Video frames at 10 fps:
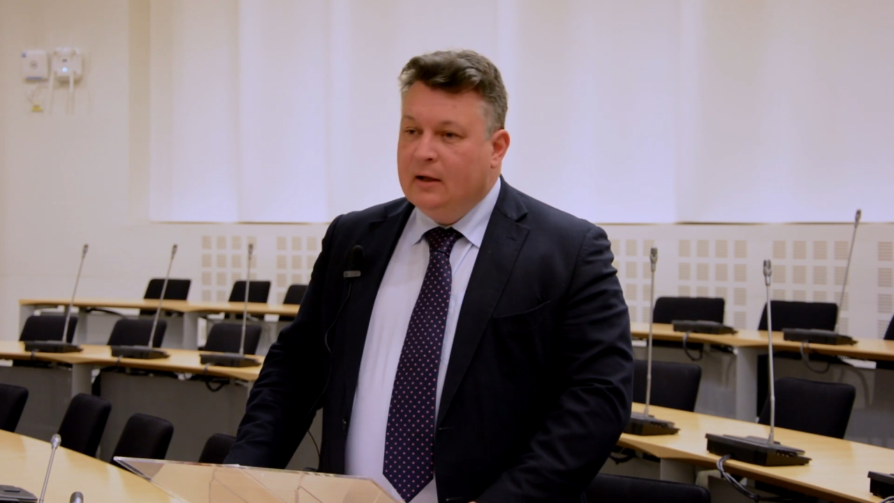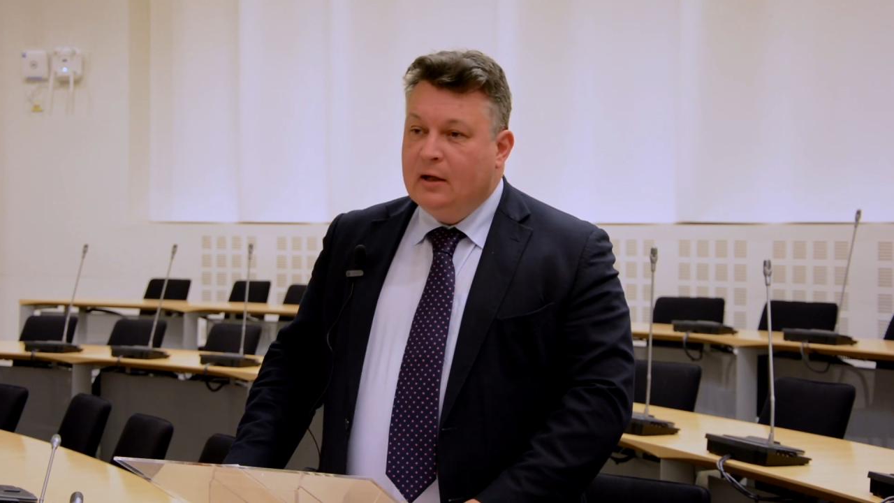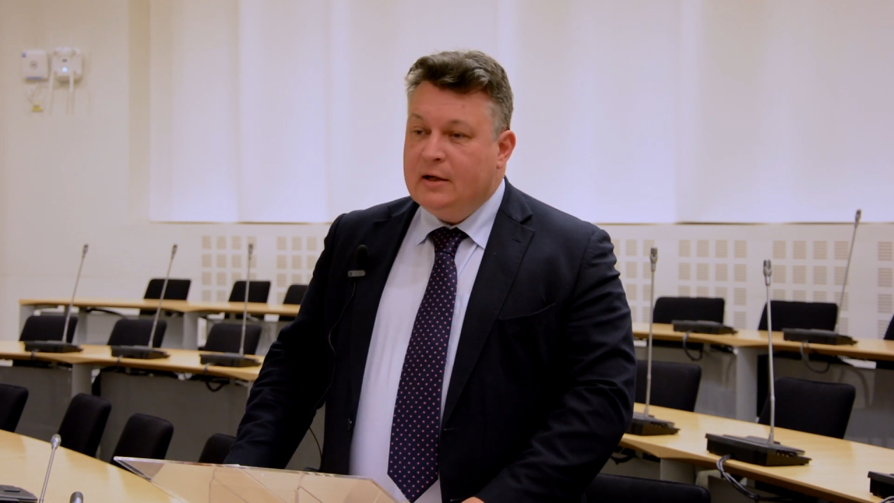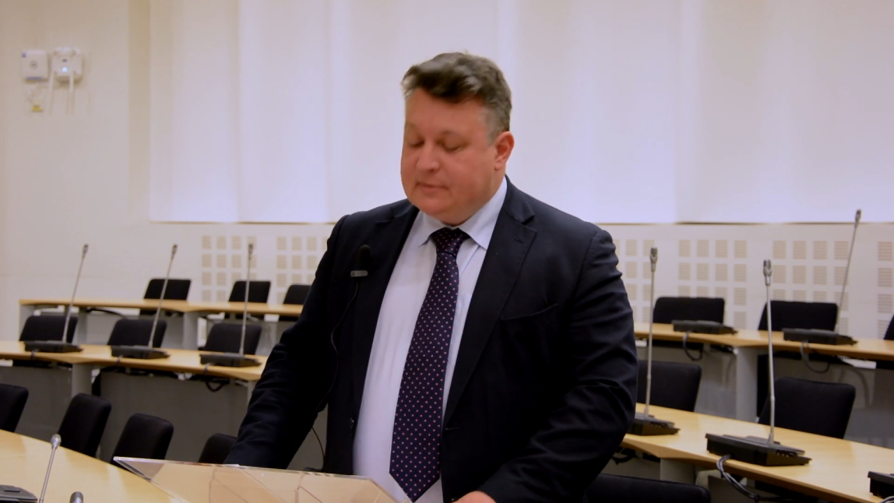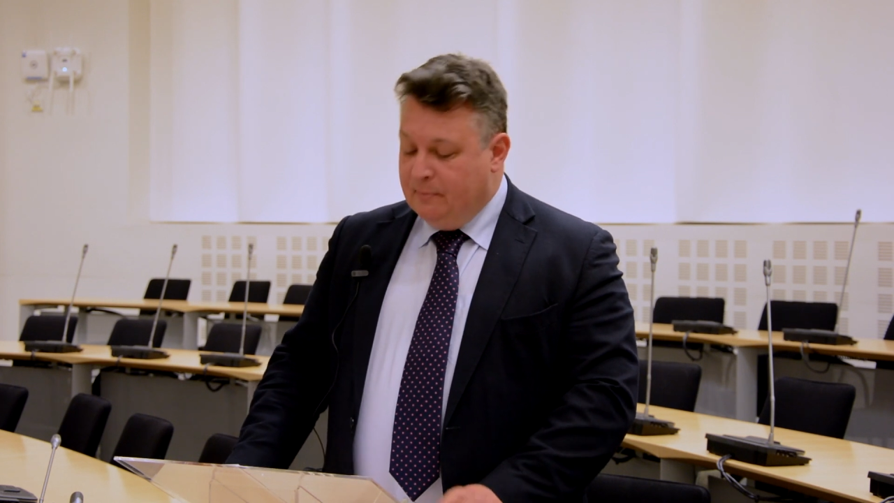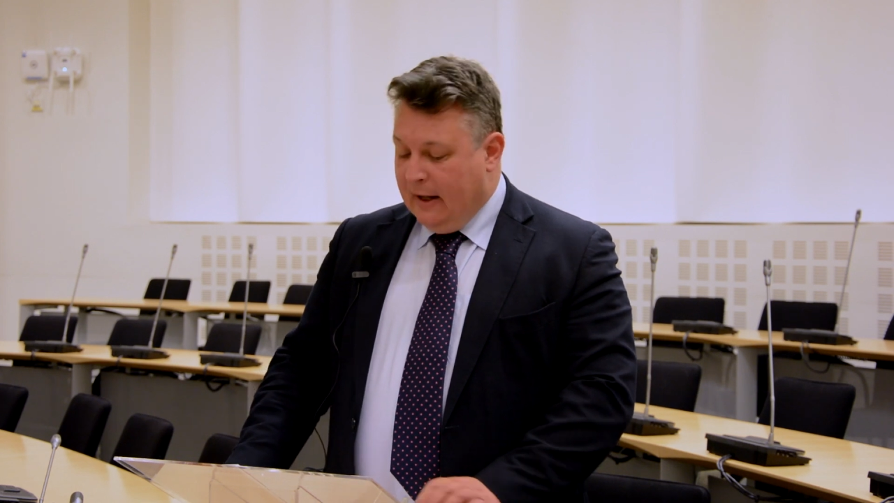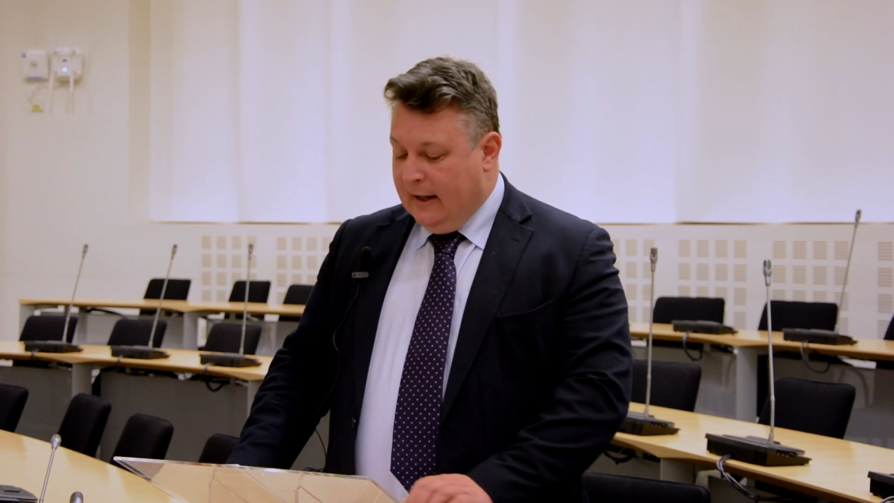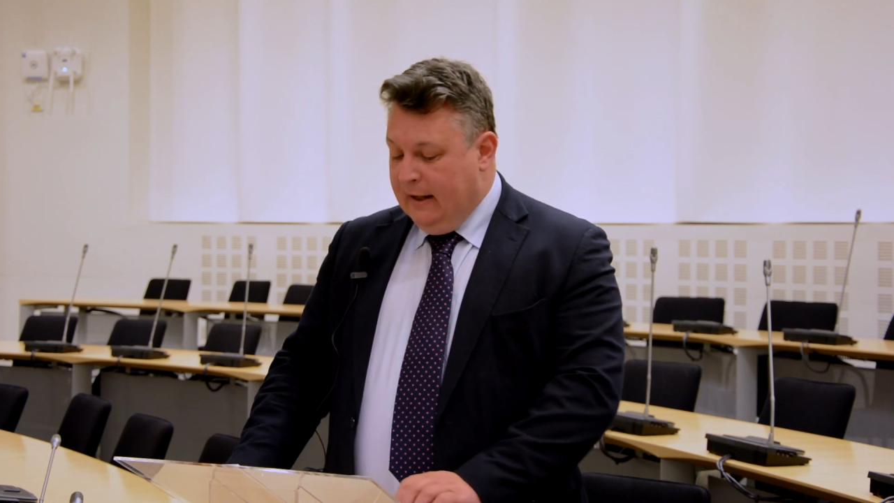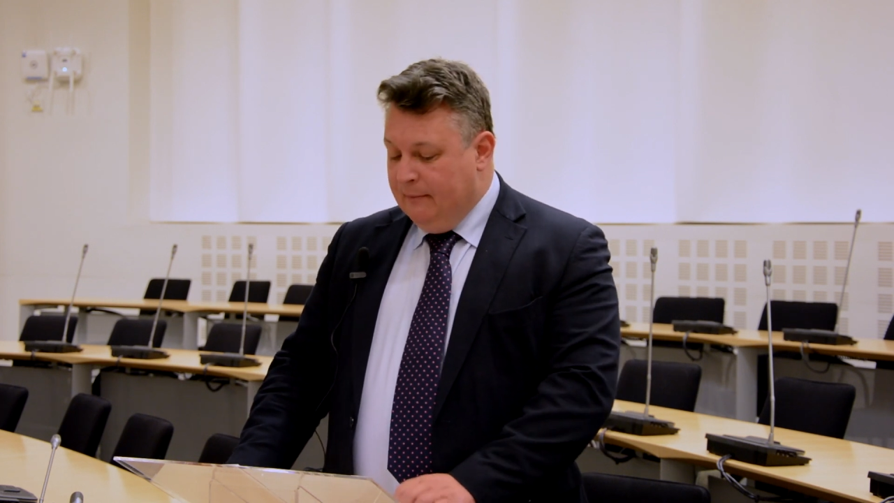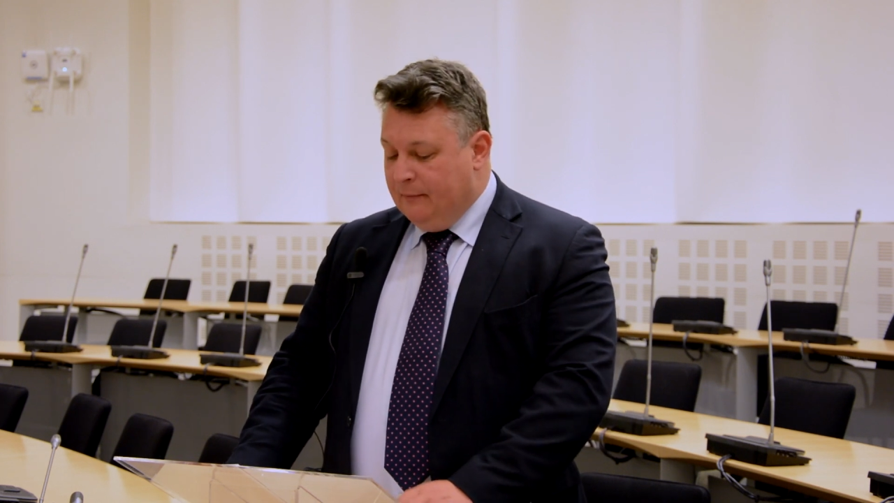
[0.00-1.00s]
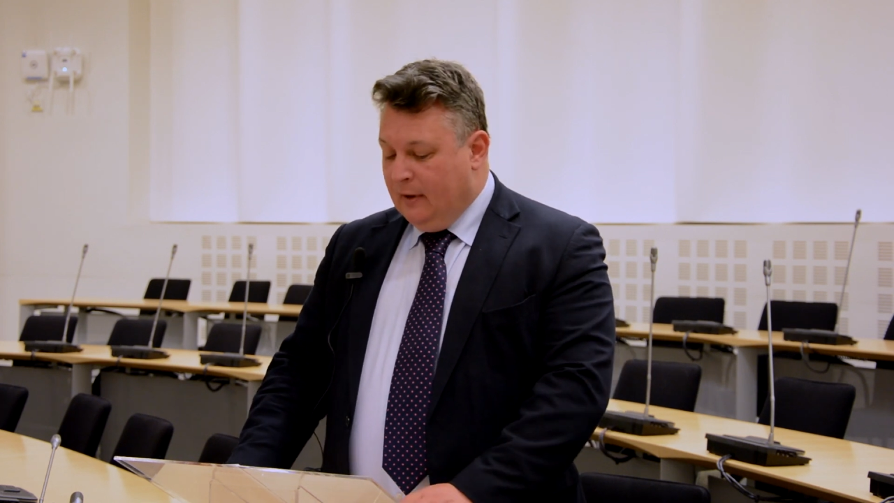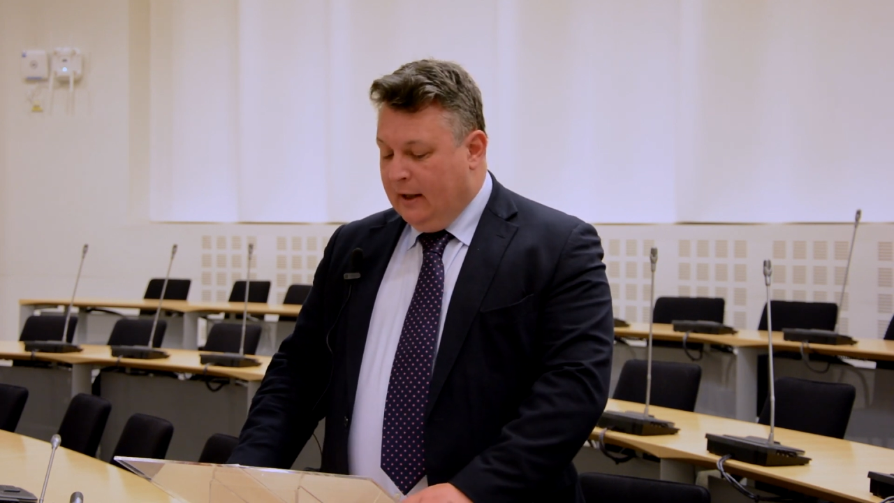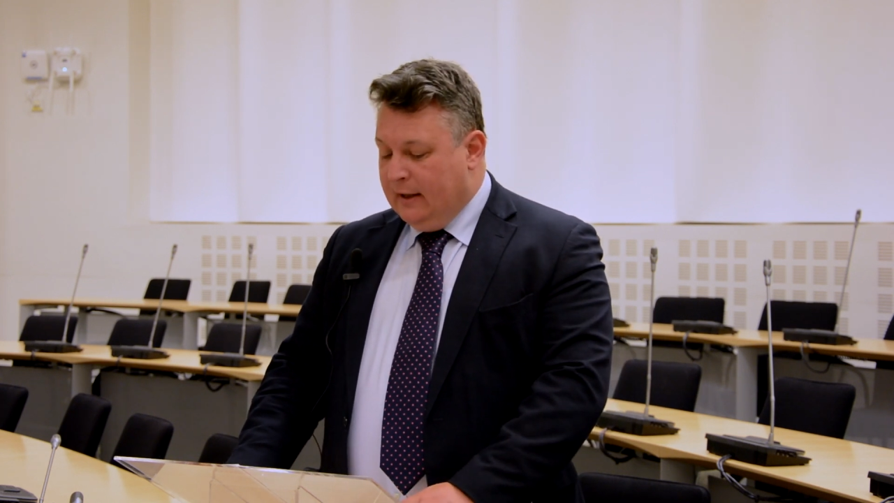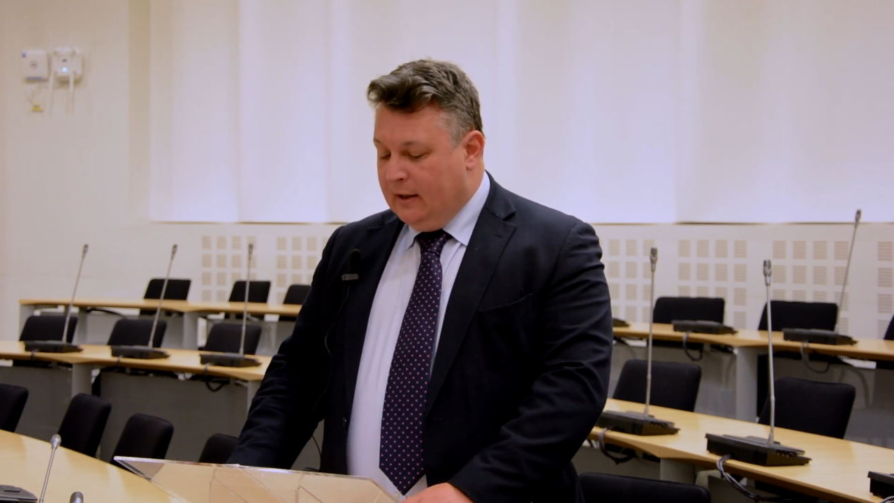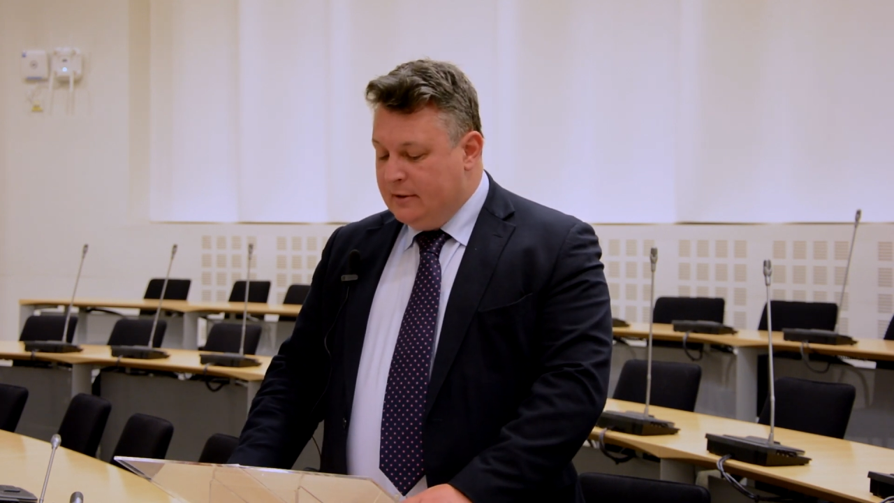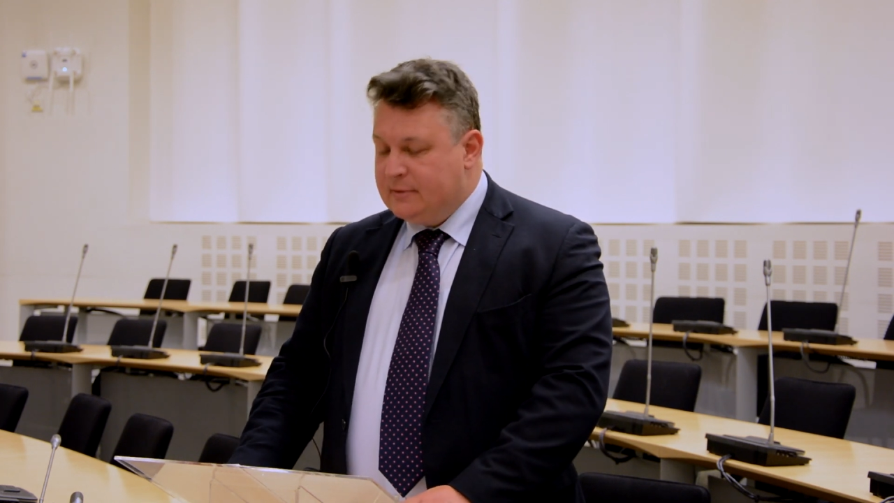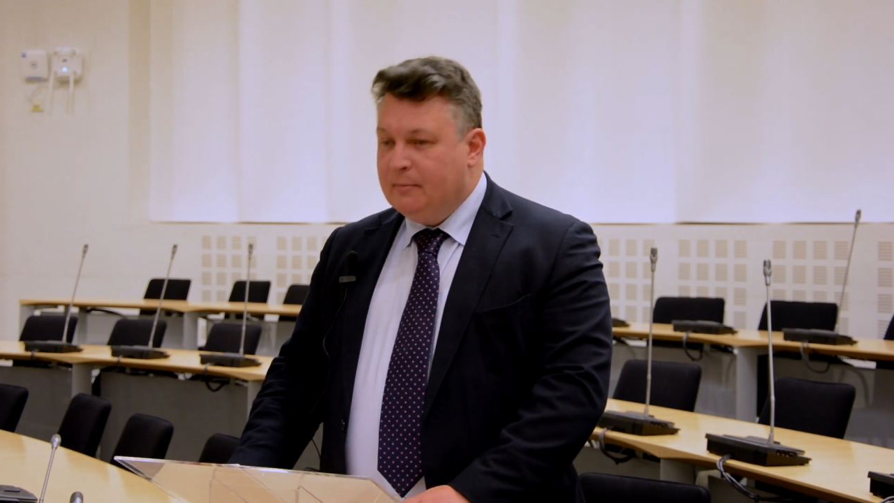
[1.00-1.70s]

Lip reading: Last May, I announced